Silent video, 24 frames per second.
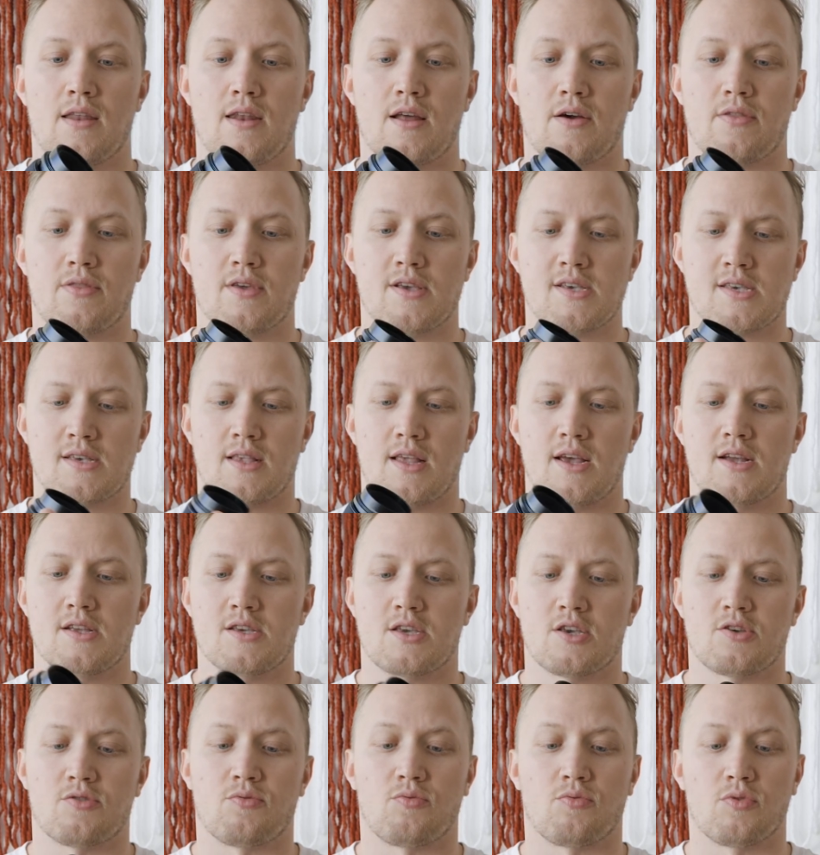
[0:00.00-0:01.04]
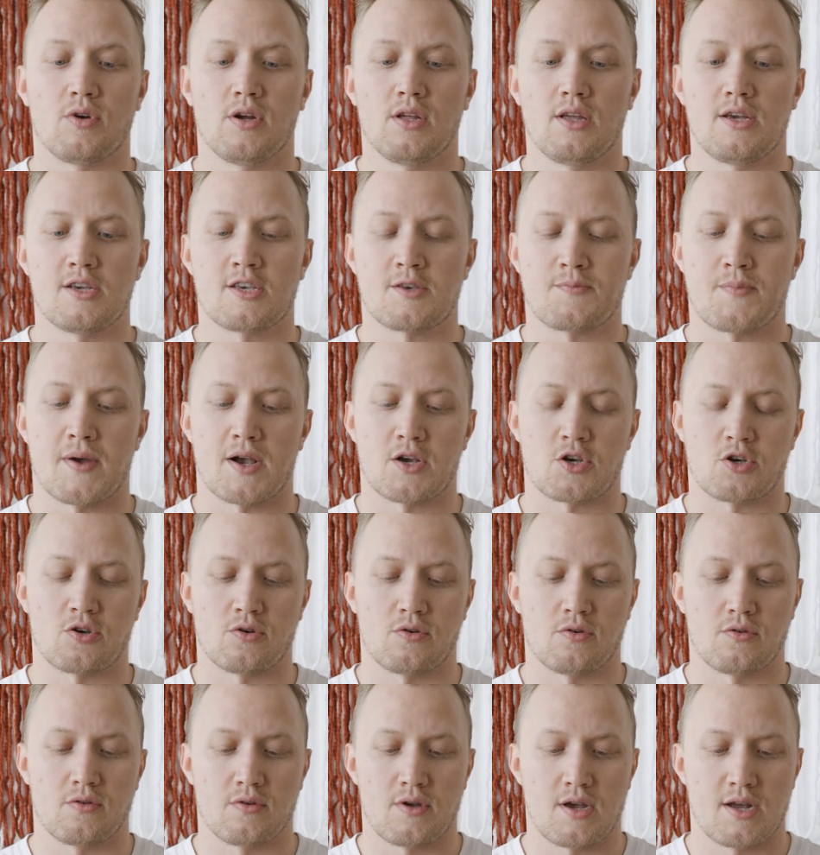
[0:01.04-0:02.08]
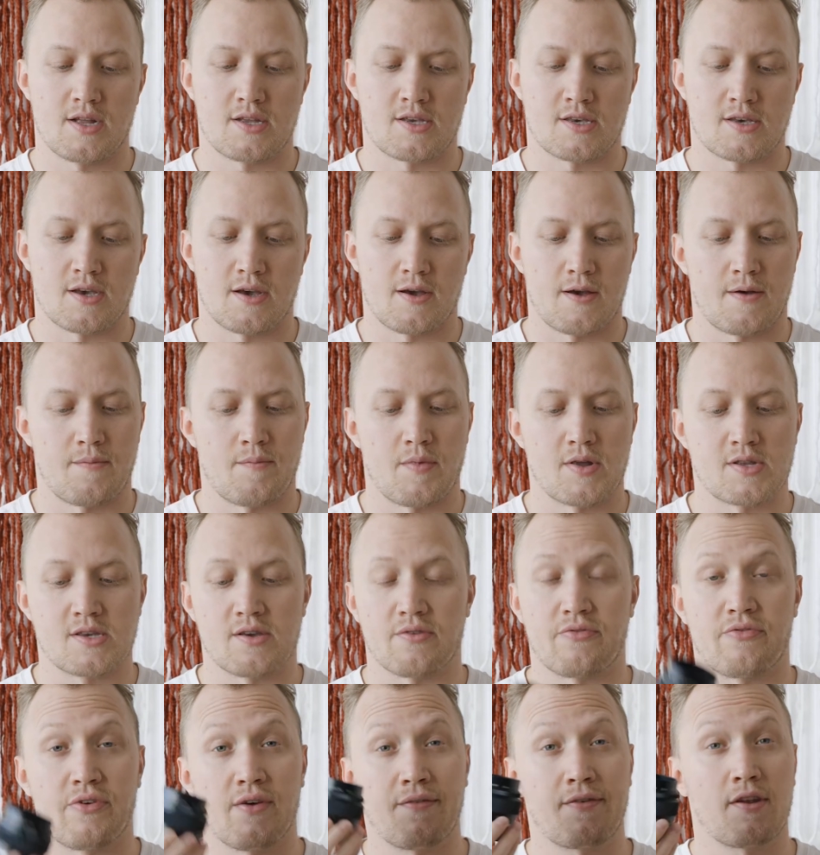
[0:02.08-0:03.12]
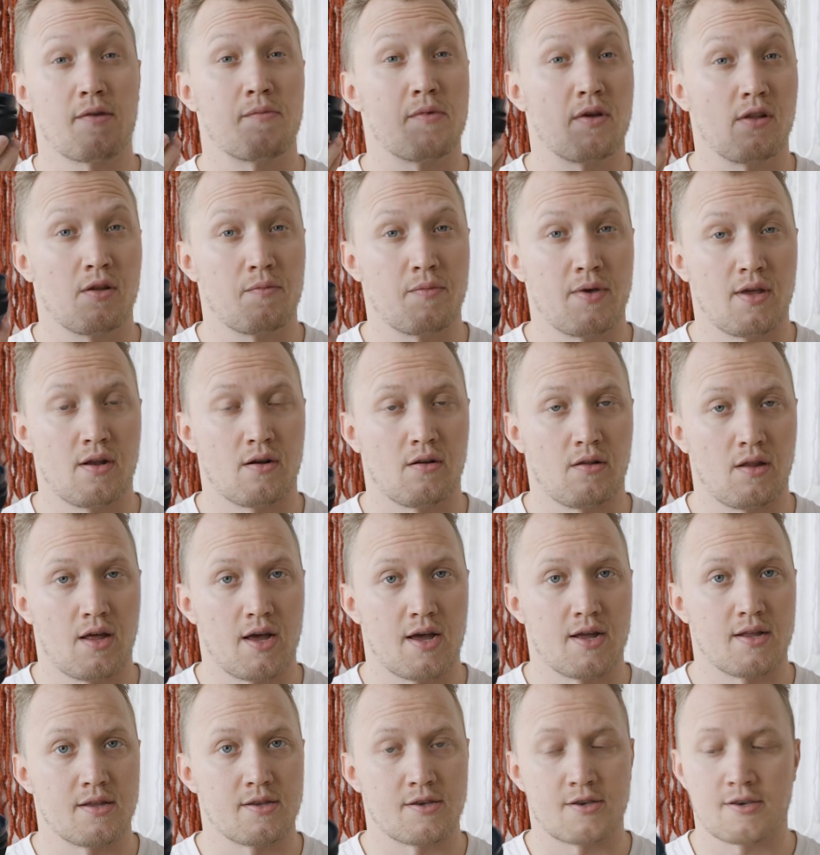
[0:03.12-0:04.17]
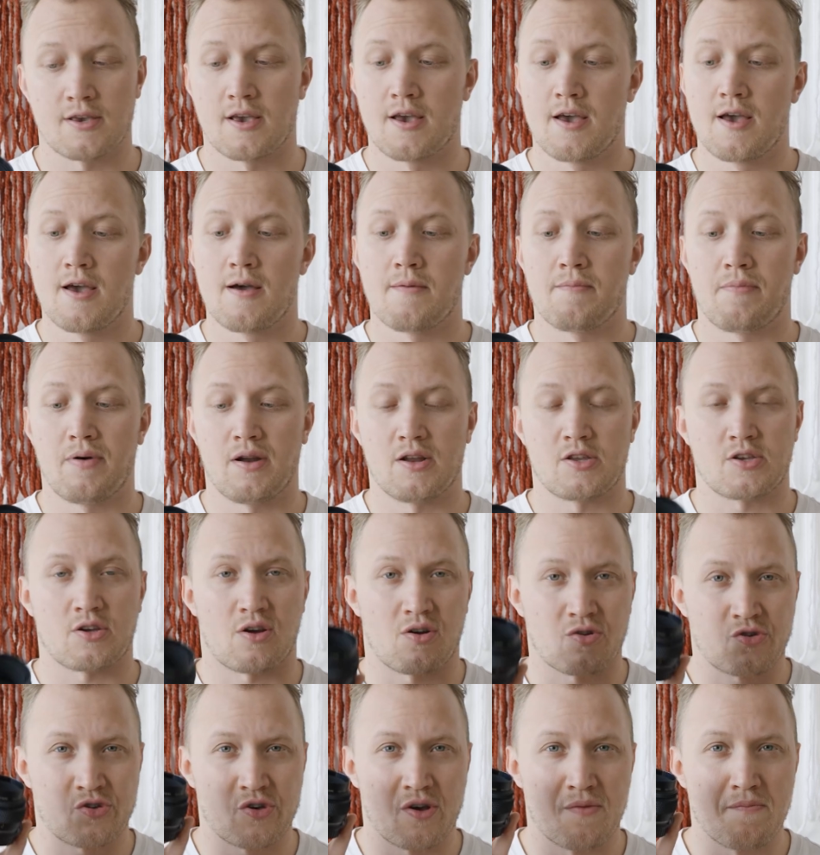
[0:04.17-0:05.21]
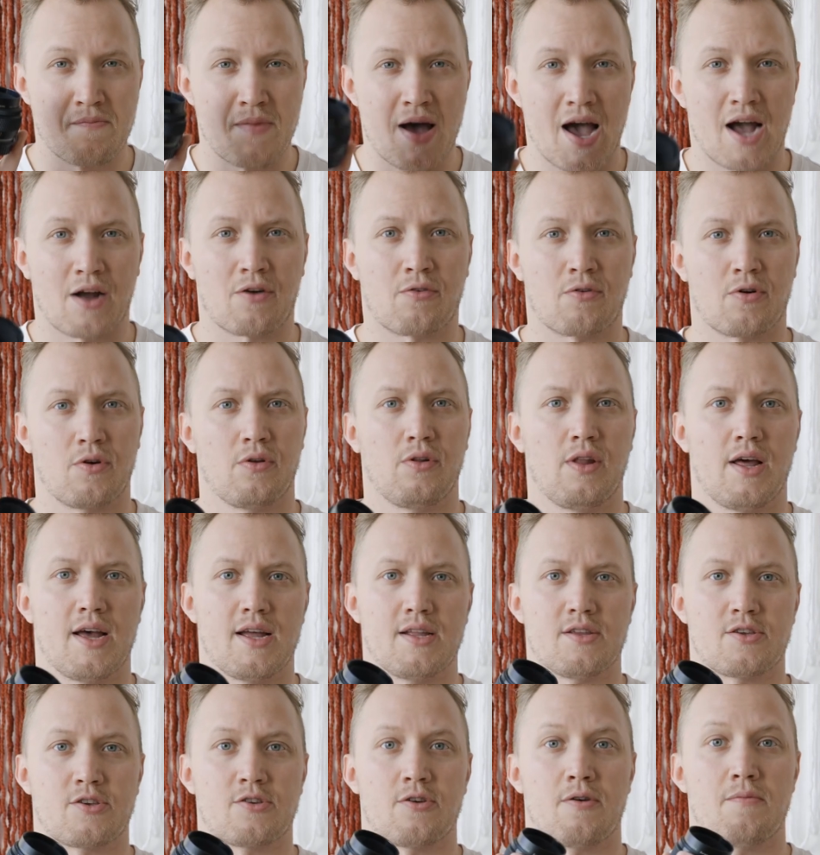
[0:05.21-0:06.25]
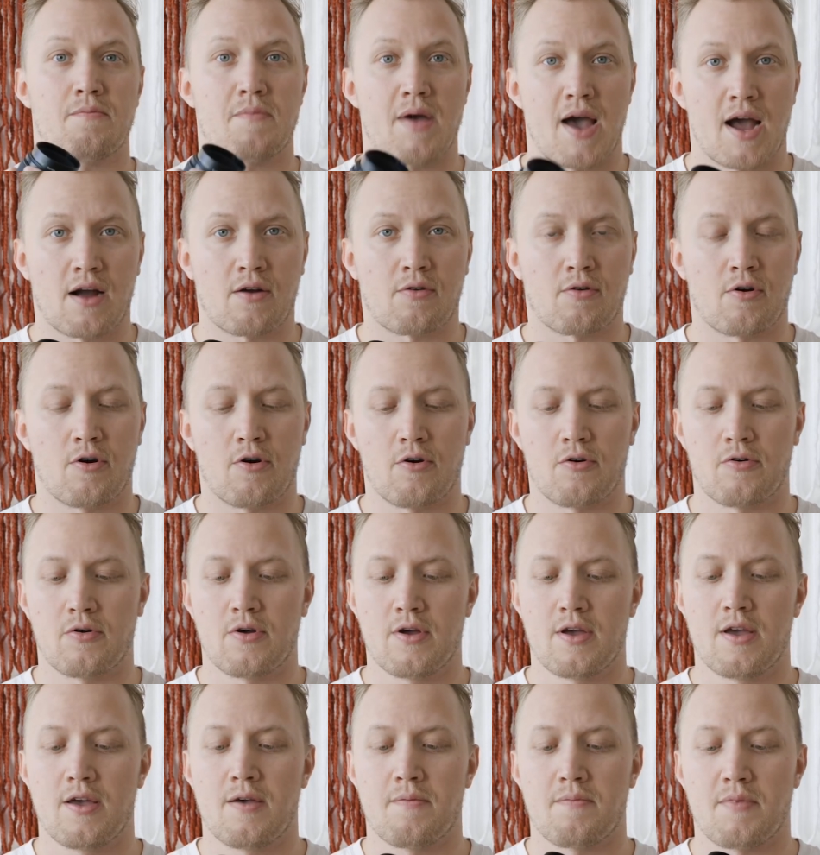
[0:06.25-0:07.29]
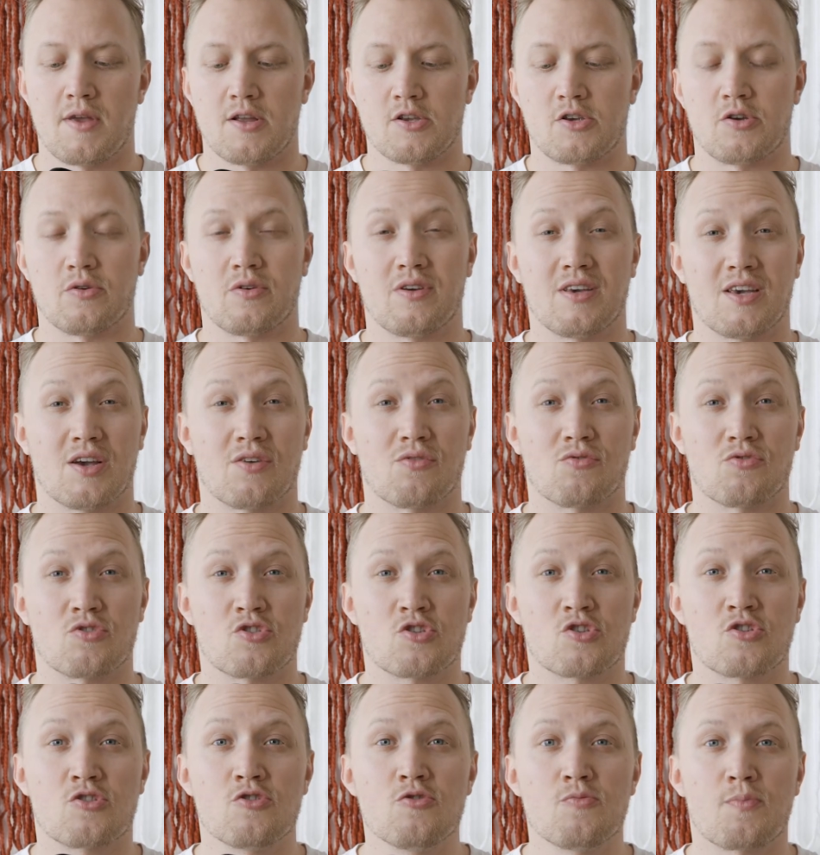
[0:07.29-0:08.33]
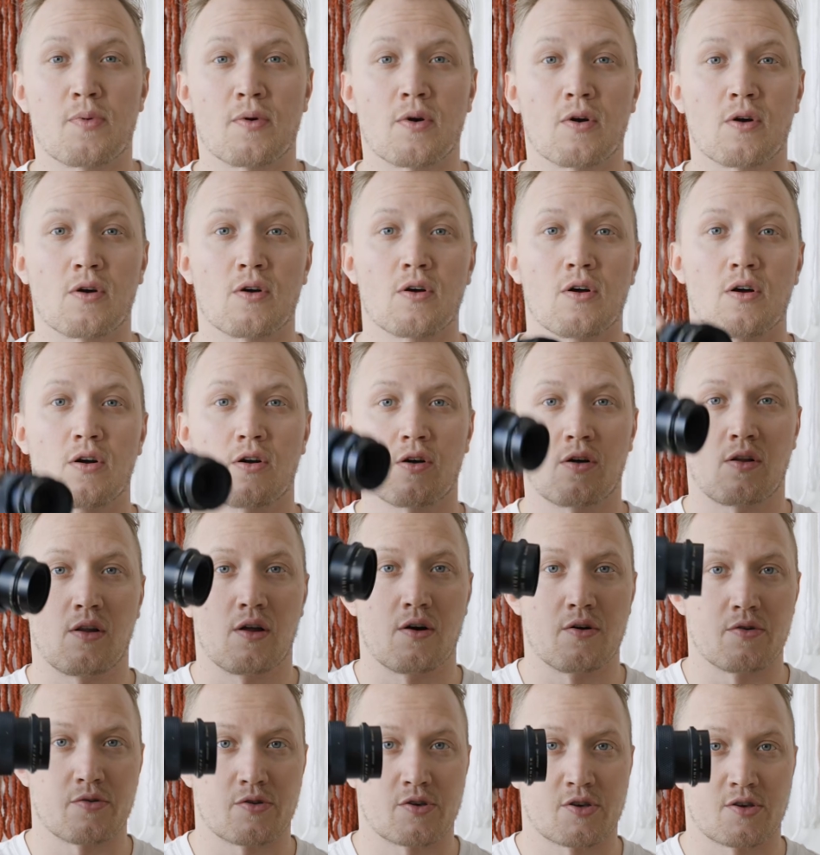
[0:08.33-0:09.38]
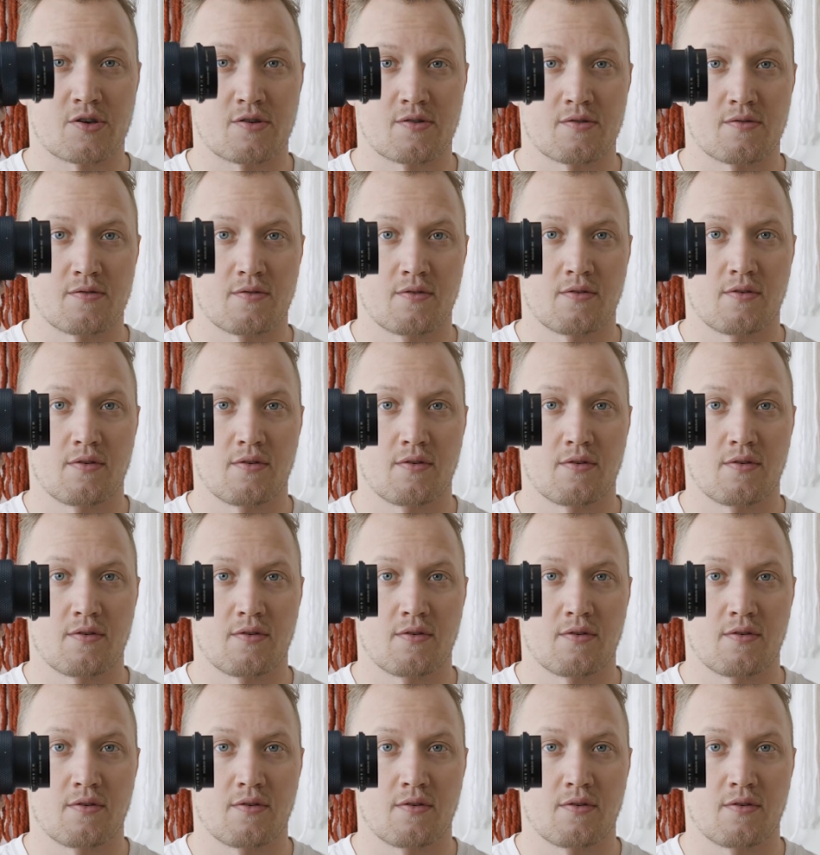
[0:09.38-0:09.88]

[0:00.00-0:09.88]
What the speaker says: Now this lens is really special. It's a 50 millimeter lens, but it's also a macro lens. So macro means you can get super close,